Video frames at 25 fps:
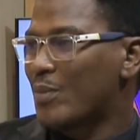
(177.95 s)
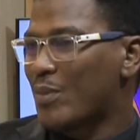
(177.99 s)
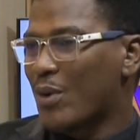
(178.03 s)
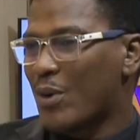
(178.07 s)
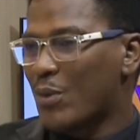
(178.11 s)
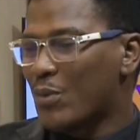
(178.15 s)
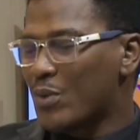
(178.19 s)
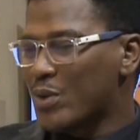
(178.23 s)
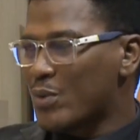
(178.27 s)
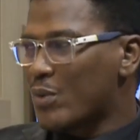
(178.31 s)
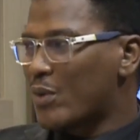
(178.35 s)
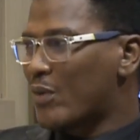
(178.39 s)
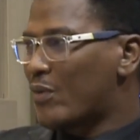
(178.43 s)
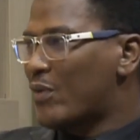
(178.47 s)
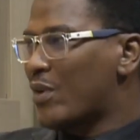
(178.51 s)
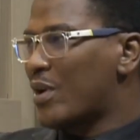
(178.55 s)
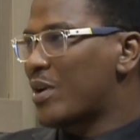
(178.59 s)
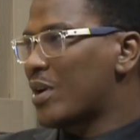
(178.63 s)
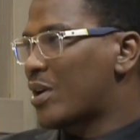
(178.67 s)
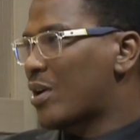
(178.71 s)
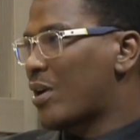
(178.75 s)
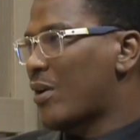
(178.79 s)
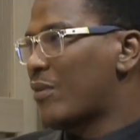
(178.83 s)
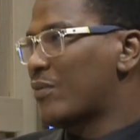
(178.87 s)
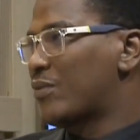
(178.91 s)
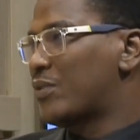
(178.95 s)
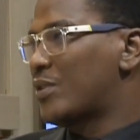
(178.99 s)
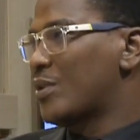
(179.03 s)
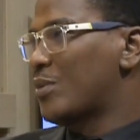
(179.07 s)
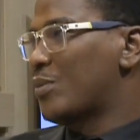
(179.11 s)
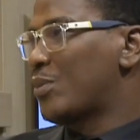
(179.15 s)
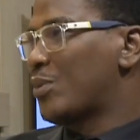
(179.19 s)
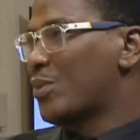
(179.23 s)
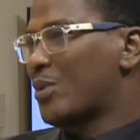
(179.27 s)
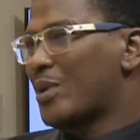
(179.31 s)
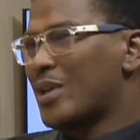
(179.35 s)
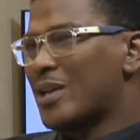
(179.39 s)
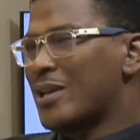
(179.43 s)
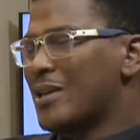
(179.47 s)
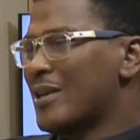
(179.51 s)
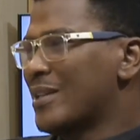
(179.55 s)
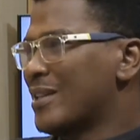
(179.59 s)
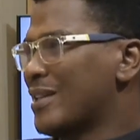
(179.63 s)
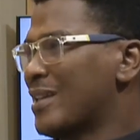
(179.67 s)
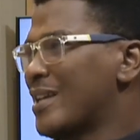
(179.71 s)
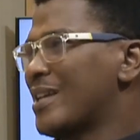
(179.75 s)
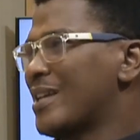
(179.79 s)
But we were very comfortable. But then, yeah.